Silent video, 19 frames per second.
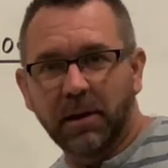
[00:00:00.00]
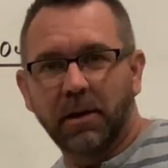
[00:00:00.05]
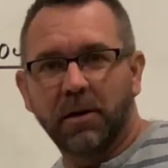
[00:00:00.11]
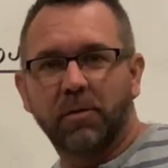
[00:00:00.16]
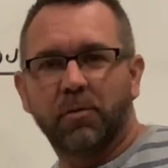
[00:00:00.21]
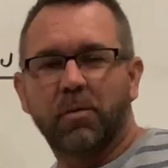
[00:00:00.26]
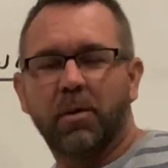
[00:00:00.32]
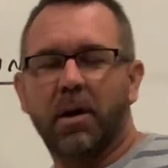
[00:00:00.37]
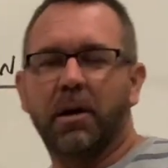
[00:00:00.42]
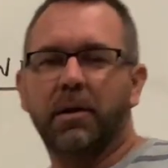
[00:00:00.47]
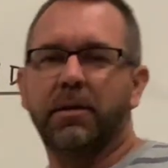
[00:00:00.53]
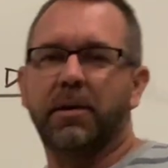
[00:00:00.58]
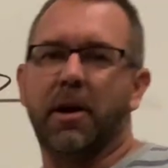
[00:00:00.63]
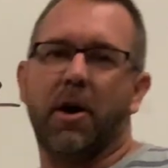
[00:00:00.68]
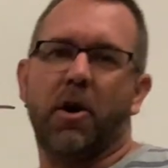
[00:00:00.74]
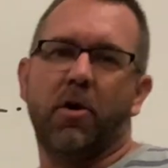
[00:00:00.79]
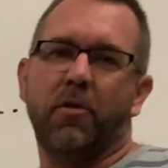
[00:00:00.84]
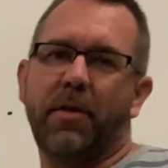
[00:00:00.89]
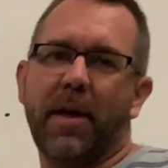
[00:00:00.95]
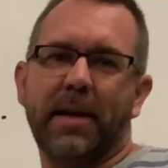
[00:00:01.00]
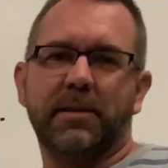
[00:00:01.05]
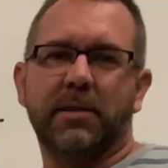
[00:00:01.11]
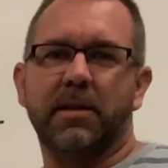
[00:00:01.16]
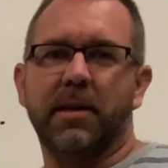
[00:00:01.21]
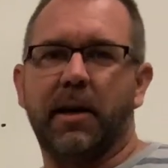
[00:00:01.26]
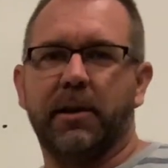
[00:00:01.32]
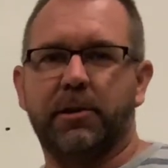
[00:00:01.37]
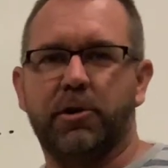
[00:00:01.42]
Well, no, that's
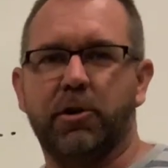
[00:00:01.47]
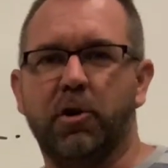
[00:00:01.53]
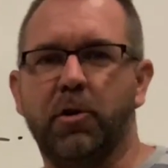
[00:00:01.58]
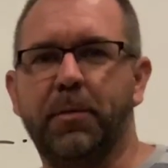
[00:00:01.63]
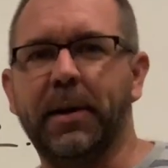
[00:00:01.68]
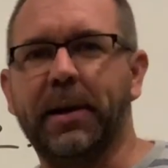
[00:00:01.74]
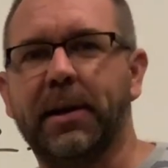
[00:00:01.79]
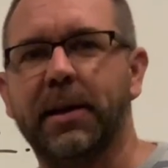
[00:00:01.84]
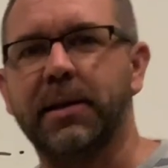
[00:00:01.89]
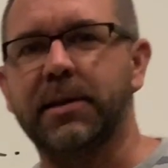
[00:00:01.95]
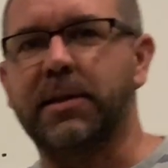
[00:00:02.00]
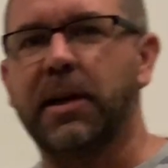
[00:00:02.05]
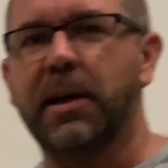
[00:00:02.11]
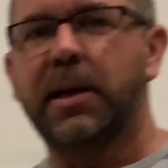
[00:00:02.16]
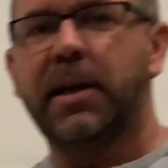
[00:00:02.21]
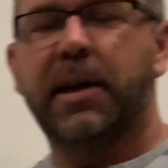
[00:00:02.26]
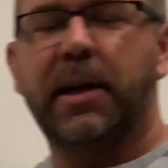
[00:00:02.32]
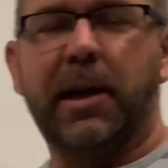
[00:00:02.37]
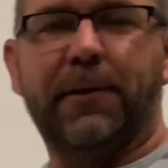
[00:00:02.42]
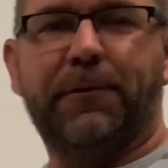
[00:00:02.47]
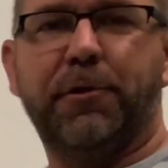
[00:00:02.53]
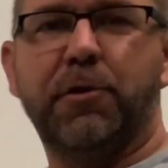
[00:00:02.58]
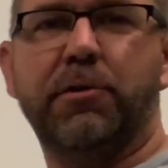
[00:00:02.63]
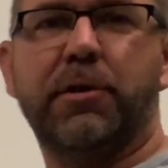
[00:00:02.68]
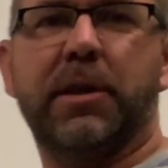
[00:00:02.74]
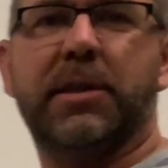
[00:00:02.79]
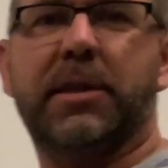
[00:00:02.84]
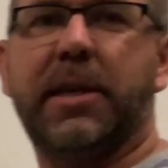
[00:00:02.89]
not true, because if you
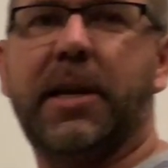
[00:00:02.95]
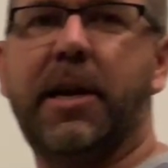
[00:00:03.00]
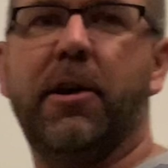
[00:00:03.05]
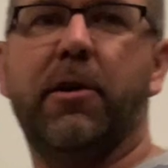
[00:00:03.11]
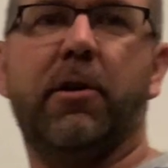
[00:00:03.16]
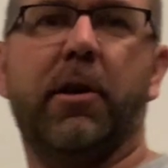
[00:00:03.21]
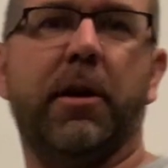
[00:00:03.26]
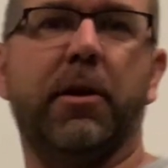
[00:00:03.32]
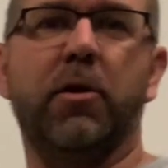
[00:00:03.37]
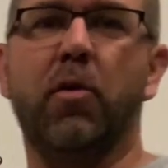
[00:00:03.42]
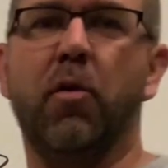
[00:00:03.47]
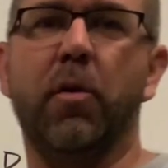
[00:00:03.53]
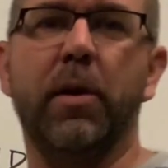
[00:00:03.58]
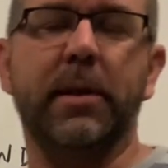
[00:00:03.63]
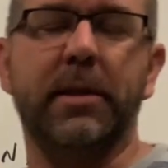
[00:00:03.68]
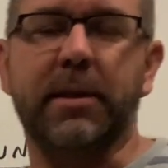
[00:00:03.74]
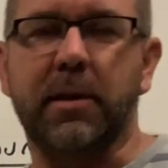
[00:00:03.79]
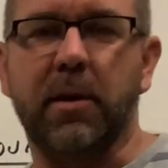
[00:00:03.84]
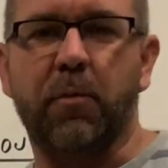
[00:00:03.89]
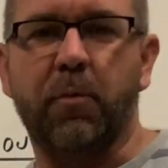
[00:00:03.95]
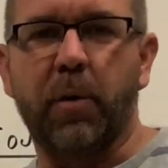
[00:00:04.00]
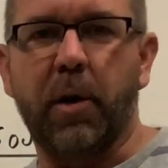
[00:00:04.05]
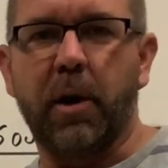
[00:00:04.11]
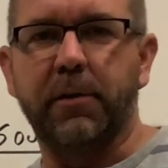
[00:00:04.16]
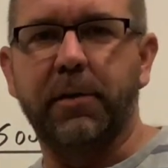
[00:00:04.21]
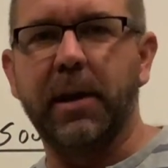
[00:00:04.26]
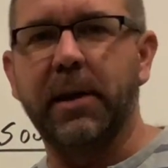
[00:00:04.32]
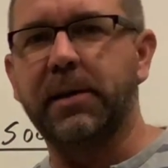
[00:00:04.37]
just hear a noise
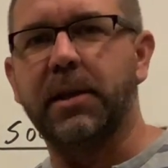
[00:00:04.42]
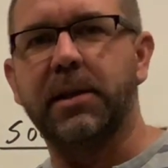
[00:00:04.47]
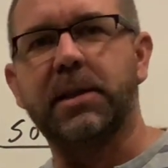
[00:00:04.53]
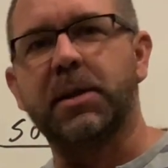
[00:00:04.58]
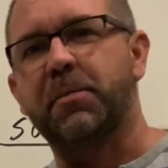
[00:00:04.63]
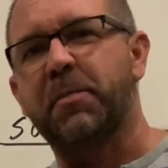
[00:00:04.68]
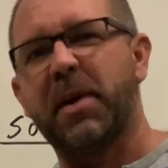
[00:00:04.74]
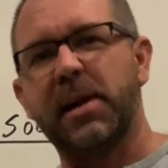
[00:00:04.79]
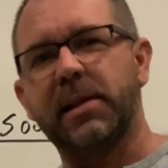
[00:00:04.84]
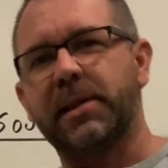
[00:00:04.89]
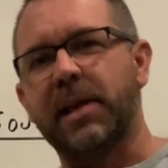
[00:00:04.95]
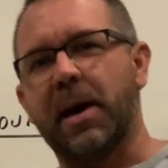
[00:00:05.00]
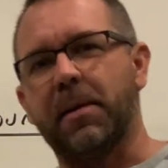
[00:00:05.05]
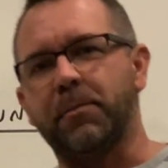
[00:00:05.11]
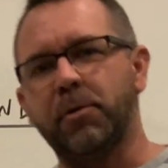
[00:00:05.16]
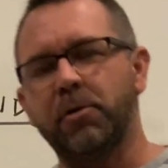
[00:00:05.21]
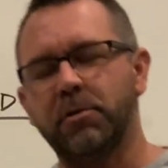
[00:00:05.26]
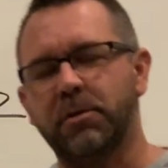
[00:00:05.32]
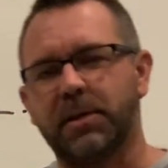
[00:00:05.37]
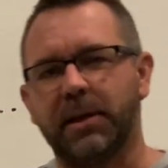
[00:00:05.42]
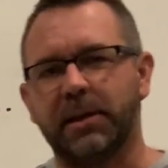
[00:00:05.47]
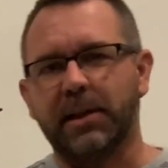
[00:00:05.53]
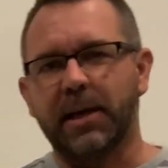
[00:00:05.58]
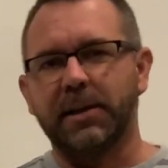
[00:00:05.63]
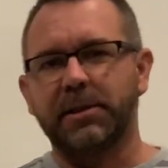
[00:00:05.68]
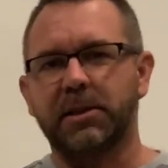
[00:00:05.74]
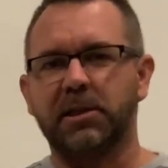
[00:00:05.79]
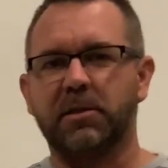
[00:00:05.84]
somewhere, that doesn't make that music,
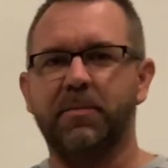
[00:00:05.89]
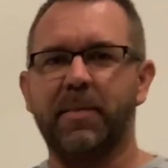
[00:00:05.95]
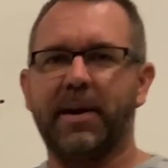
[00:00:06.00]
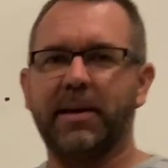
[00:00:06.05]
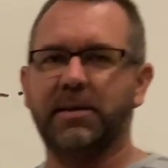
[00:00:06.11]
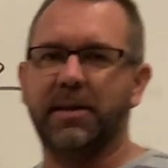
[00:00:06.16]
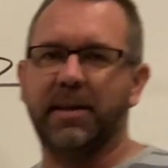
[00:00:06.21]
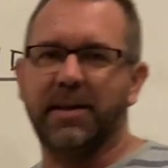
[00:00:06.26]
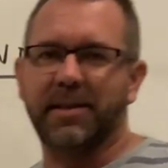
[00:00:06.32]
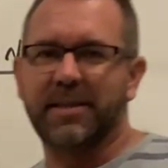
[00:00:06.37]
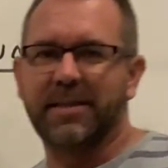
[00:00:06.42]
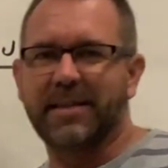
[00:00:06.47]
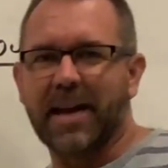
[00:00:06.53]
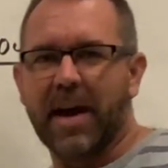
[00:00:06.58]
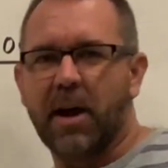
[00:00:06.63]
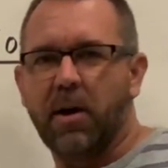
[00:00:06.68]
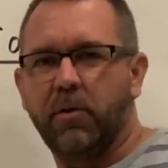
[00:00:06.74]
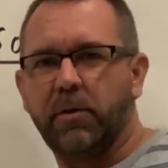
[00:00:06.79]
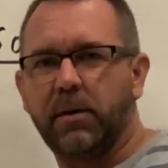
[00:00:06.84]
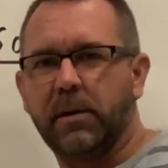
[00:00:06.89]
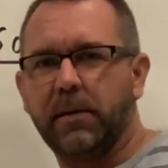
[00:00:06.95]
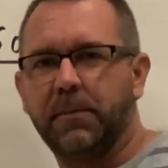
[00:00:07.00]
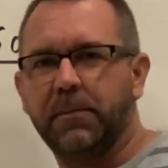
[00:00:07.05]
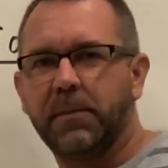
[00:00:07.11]
that just makes it a sound.